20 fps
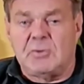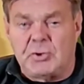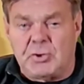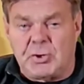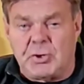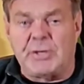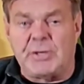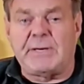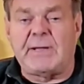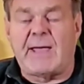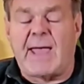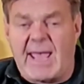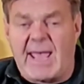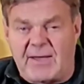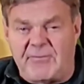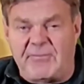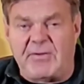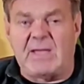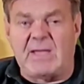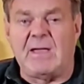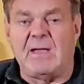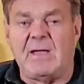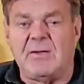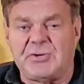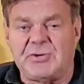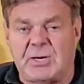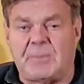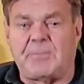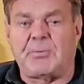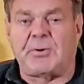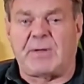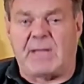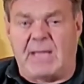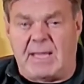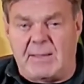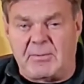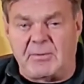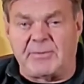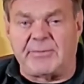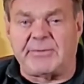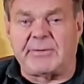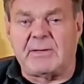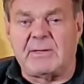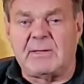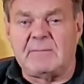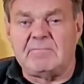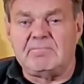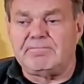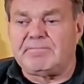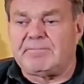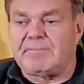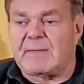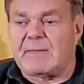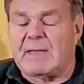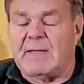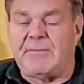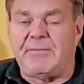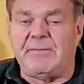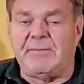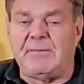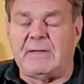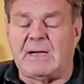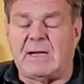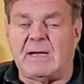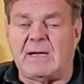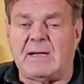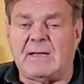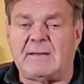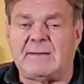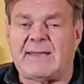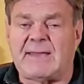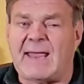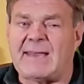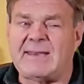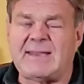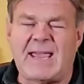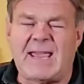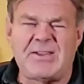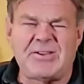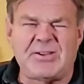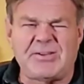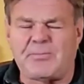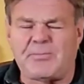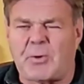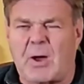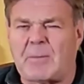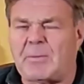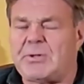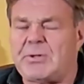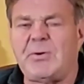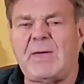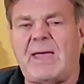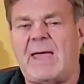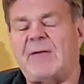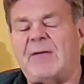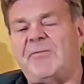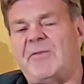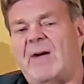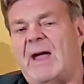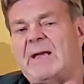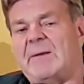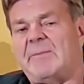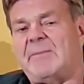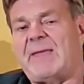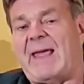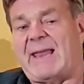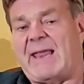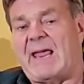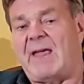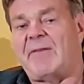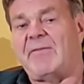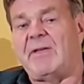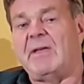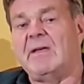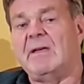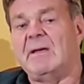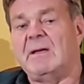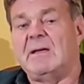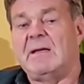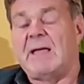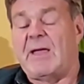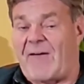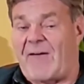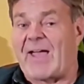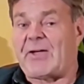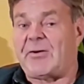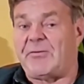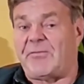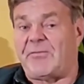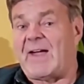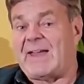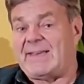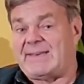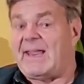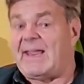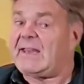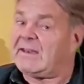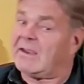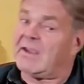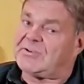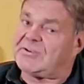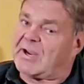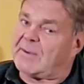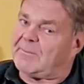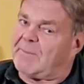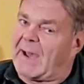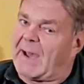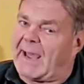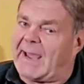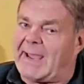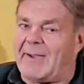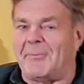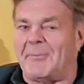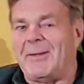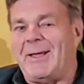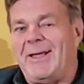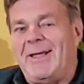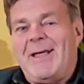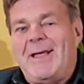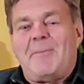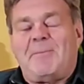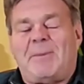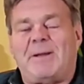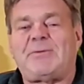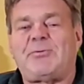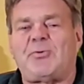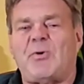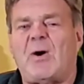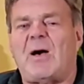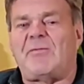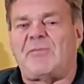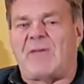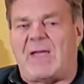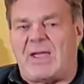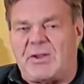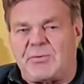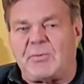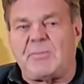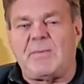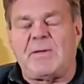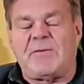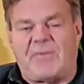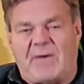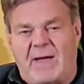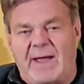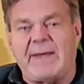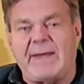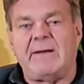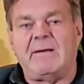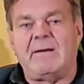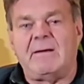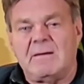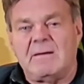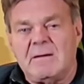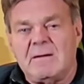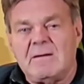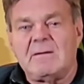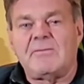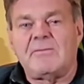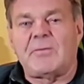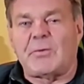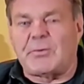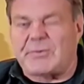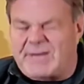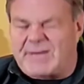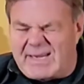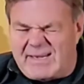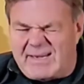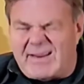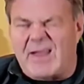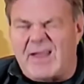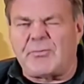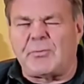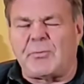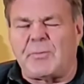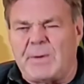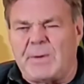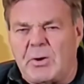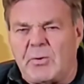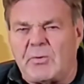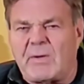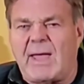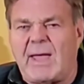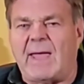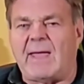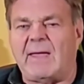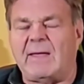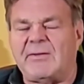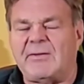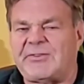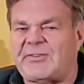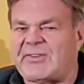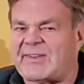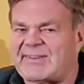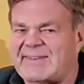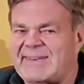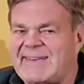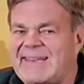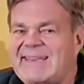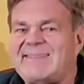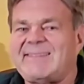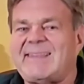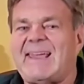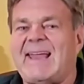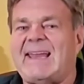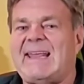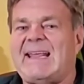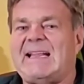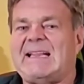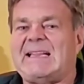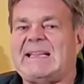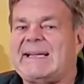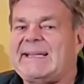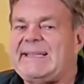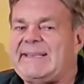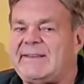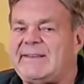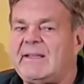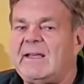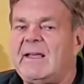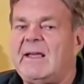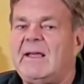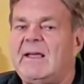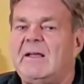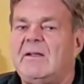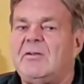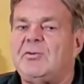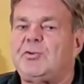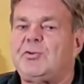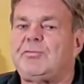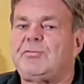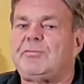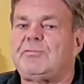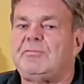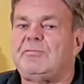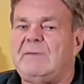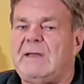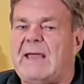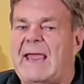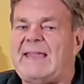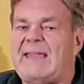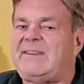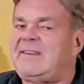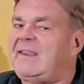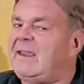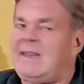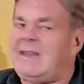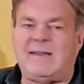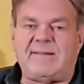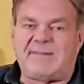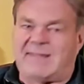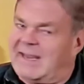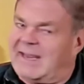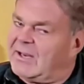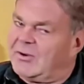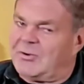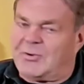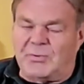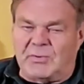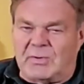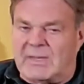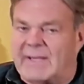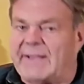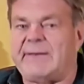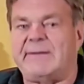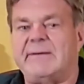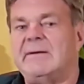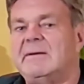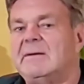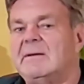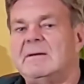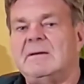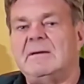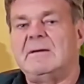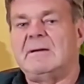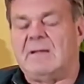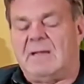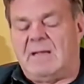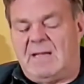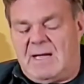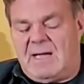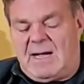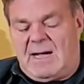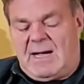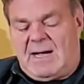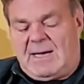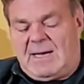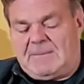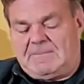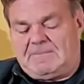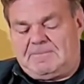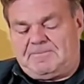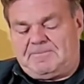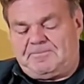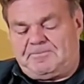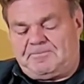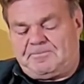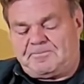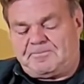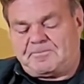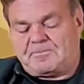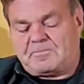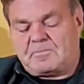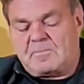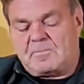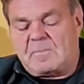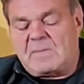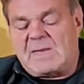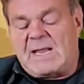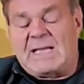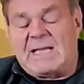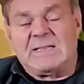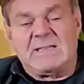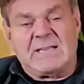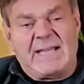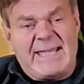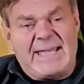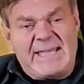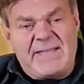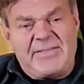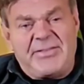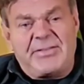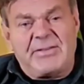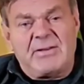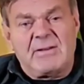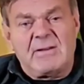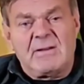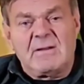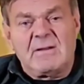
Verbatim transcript: good, heavy jumper cables. If, uh, 10 gauge is probably, you can't find them that heavy. If I could find 10 gauge, I'd buy them. But 12 gauge would be fine. 14 gauge would be okay. 16 is getting light. 18 is getting too light. Uh, length,